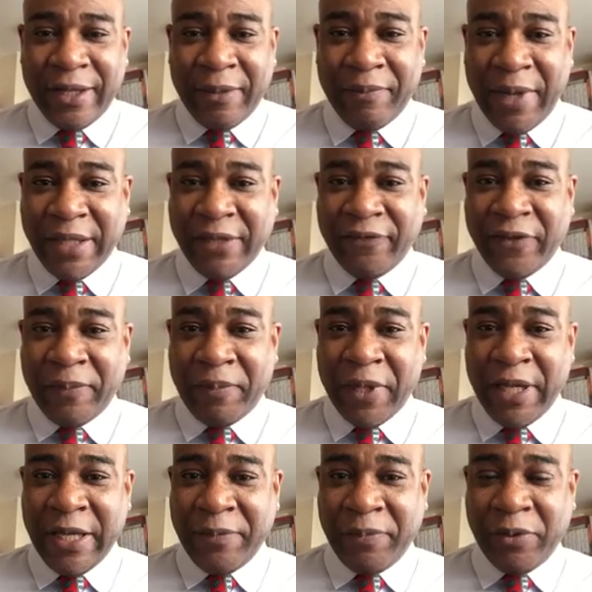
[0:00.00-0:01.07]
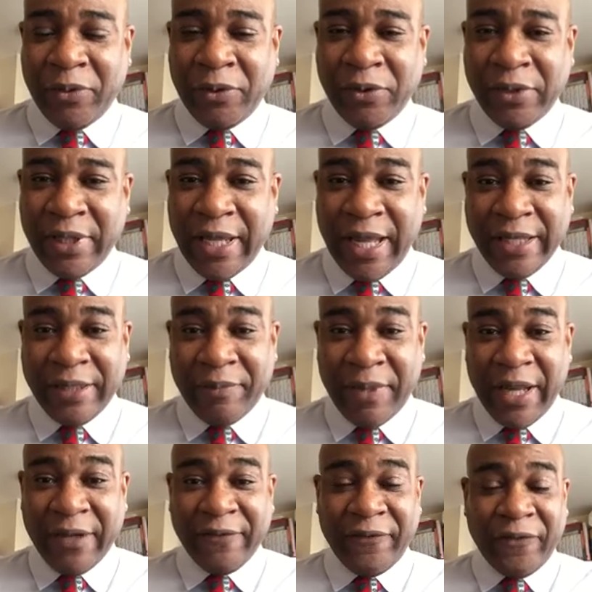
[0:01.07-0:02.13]
man of the people and a
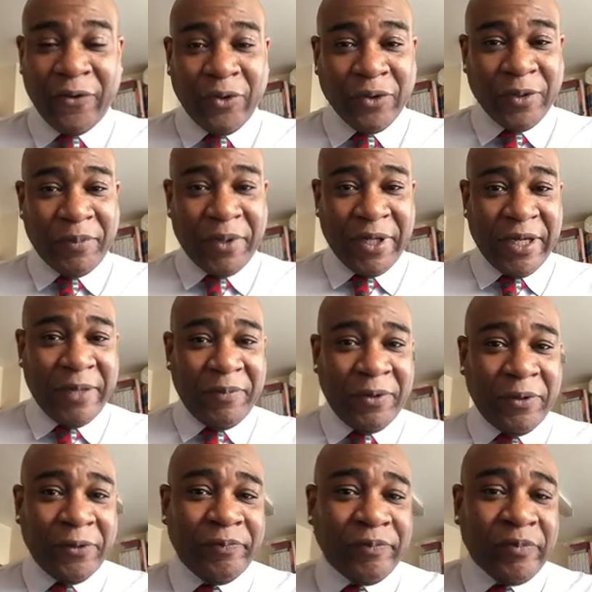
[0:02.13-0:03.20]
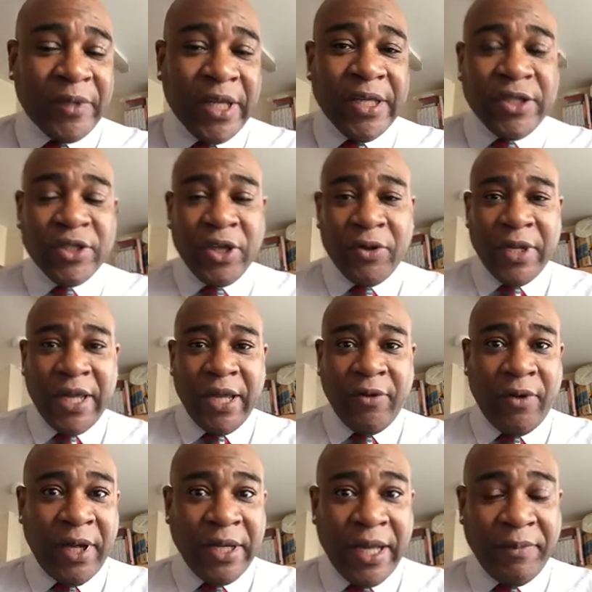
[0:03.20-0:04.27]
man for the people. So
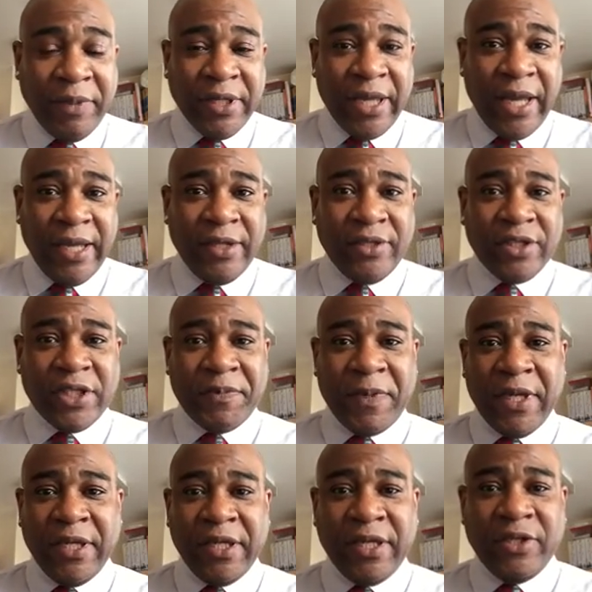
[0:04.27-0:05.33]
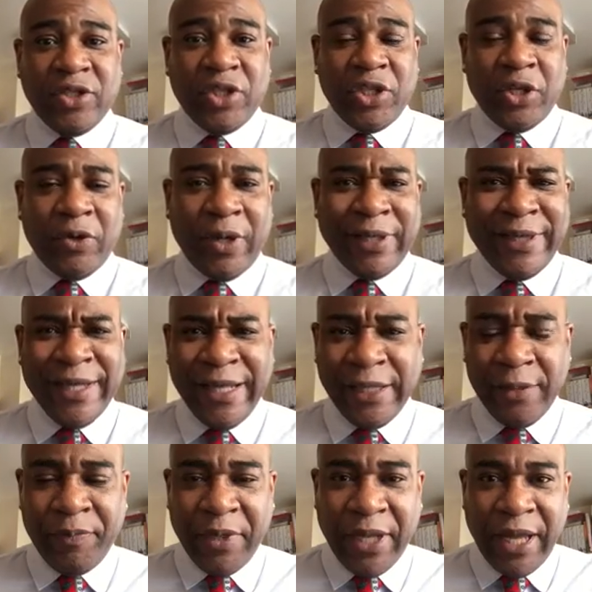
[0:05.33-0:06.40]
here I am again speaking to you, a
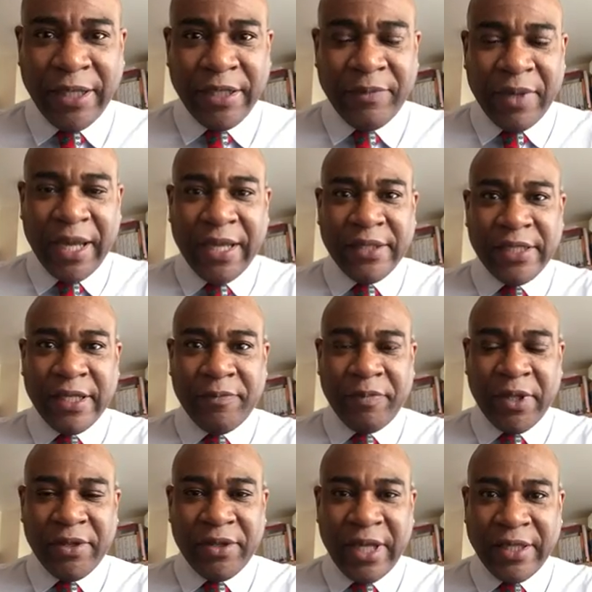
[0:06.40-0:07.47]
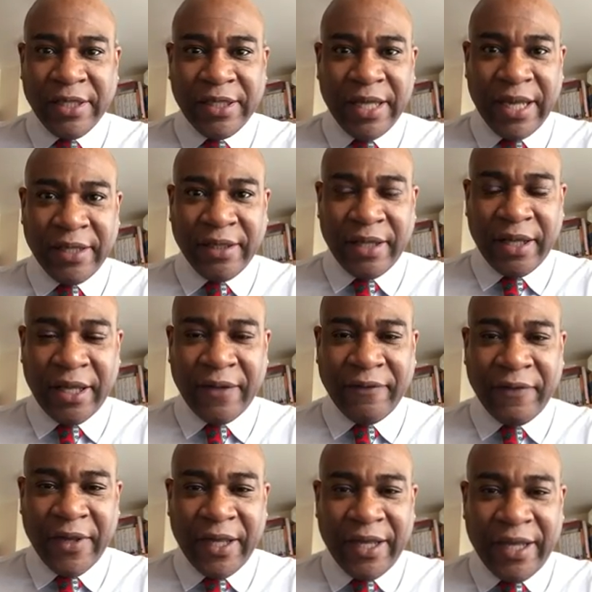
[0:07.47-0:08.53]
little bit animated, but then again I've
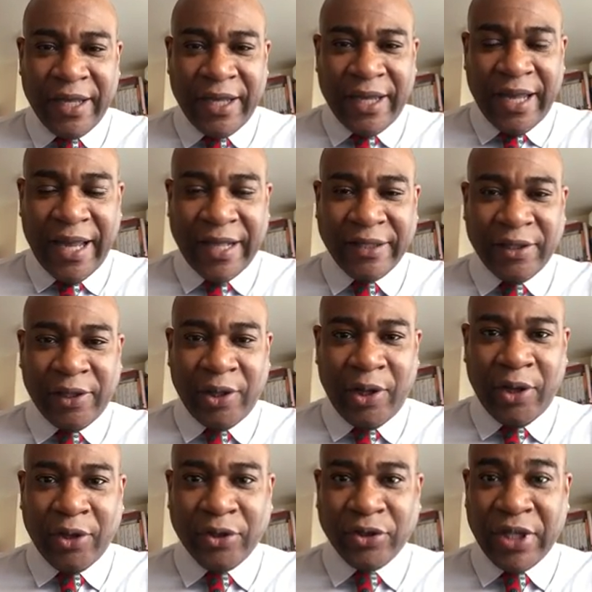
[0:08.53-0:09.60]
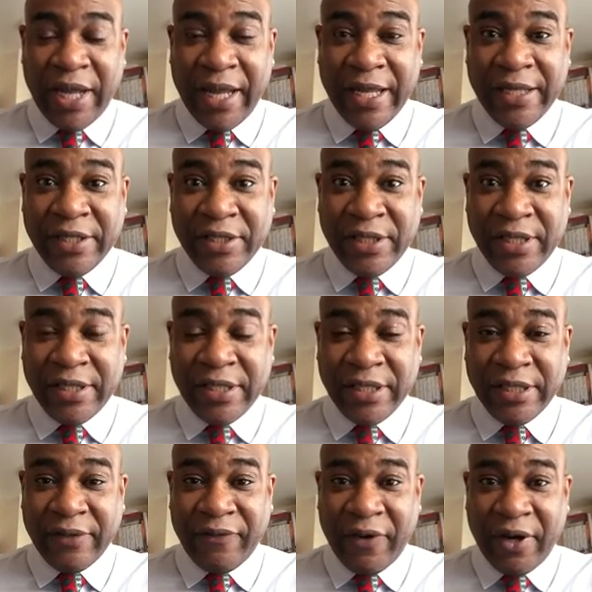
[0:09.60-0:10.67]
had a long day
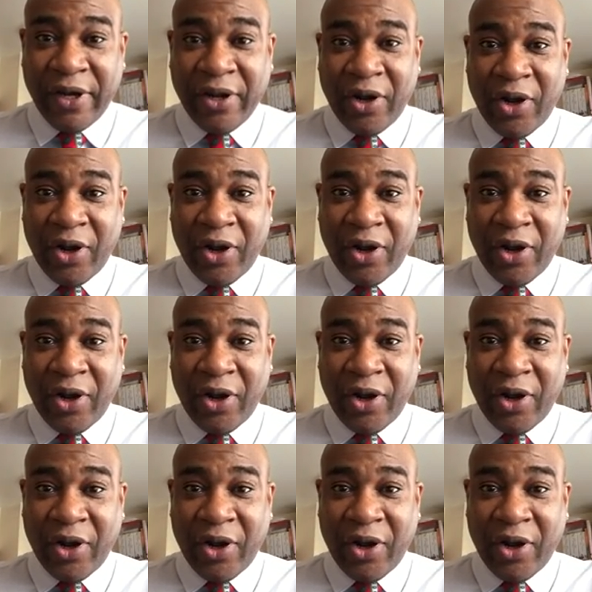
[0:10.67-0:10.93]
sitting in a very